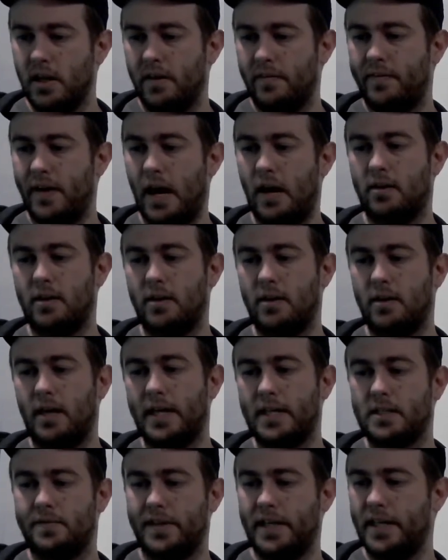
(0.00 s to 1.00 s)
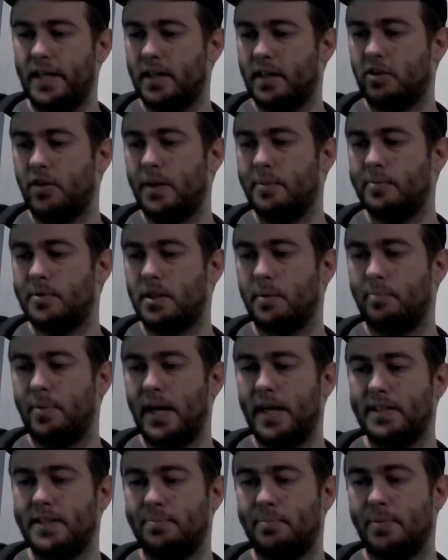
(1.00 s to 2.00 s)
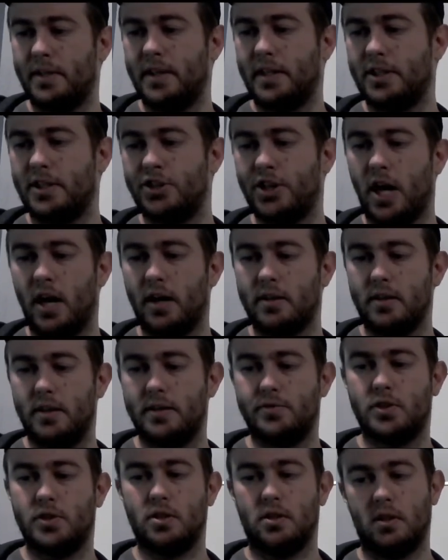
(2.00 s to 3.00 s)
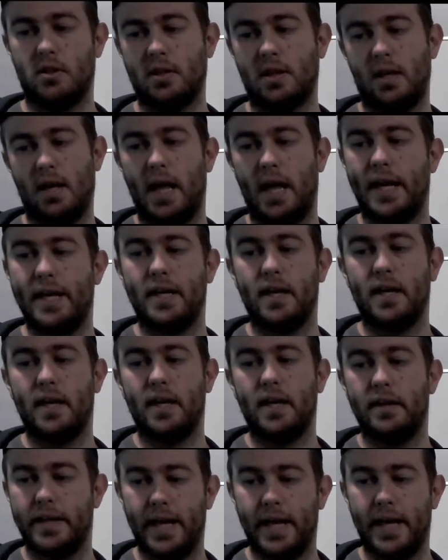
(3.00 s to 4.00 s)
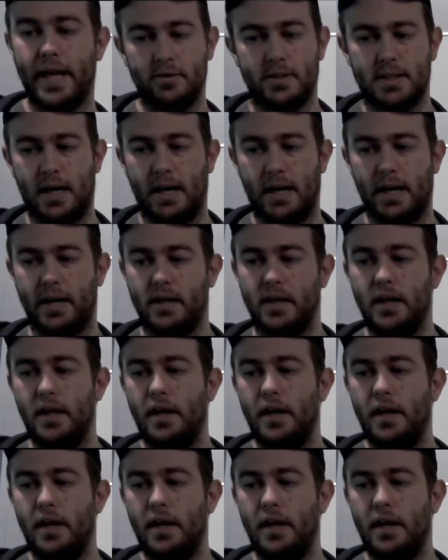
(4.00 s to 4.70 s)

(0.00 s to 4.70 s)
Val likes vanilla creams the best, but the chocolates look alike on the outside.